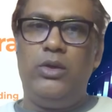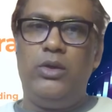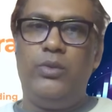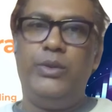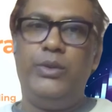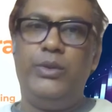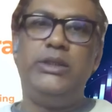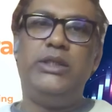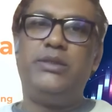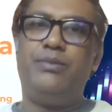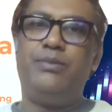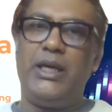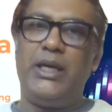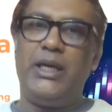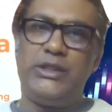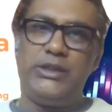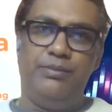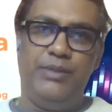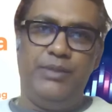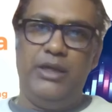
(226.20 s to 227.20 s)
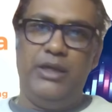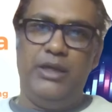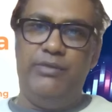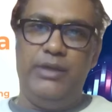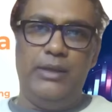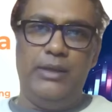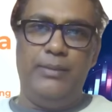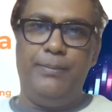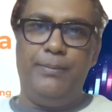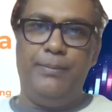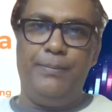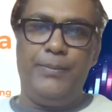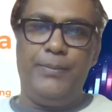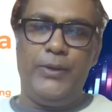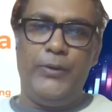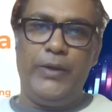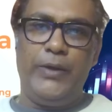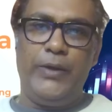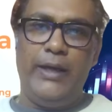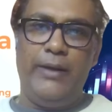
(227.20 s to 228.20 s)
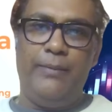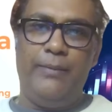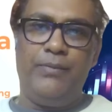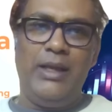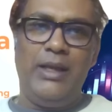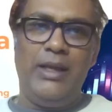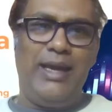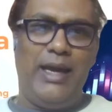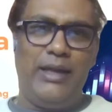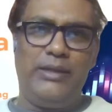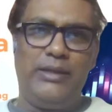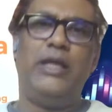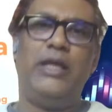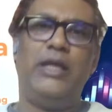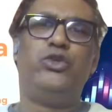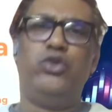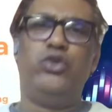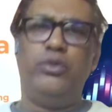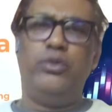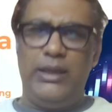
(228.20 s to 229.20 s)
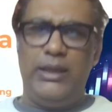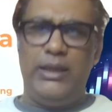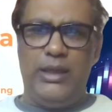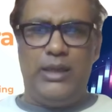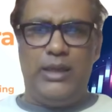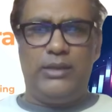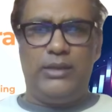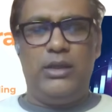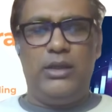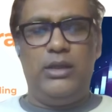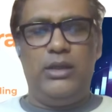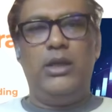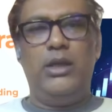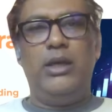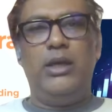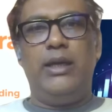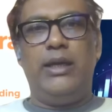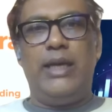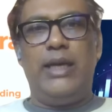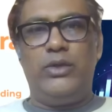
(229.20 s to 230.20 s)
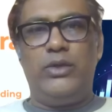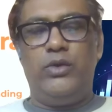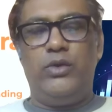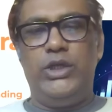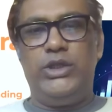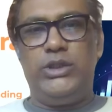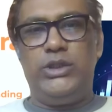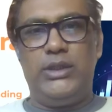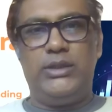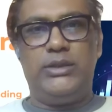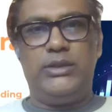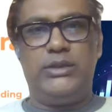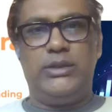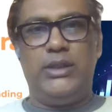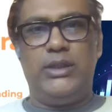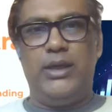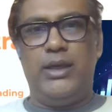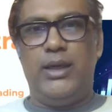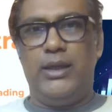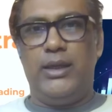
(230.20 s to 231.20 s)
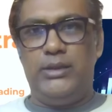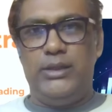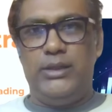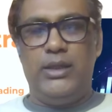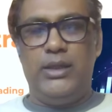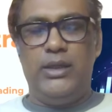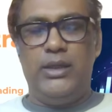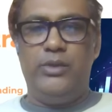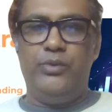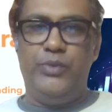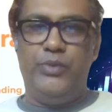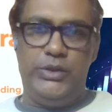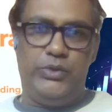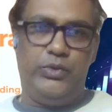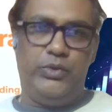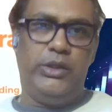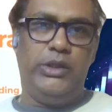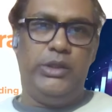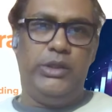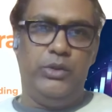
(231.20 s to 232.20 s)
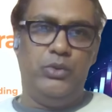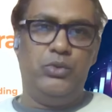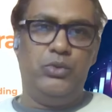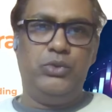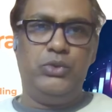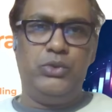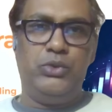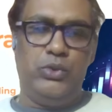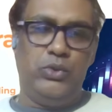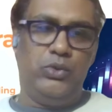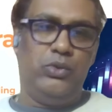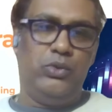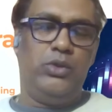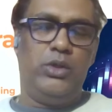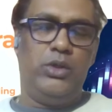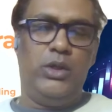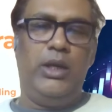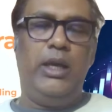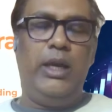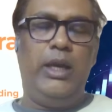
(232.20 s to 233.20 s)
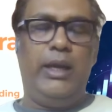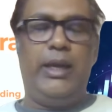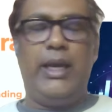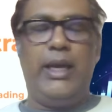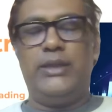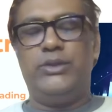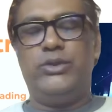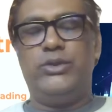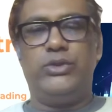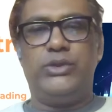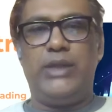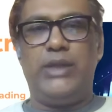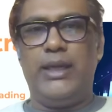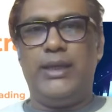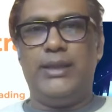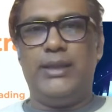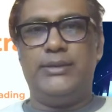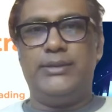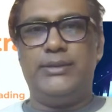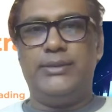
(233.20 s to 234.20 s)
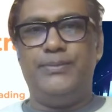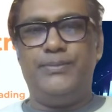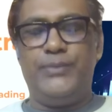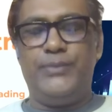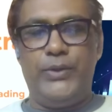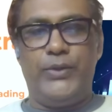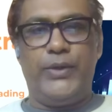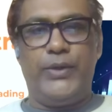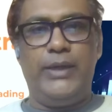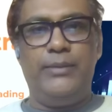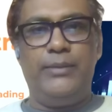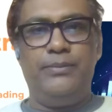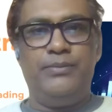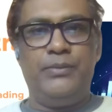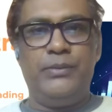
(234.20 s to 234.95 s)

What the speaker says: with this past behavior. Okay, and there are too many other calculations are there which we use to catch those cycles. All right,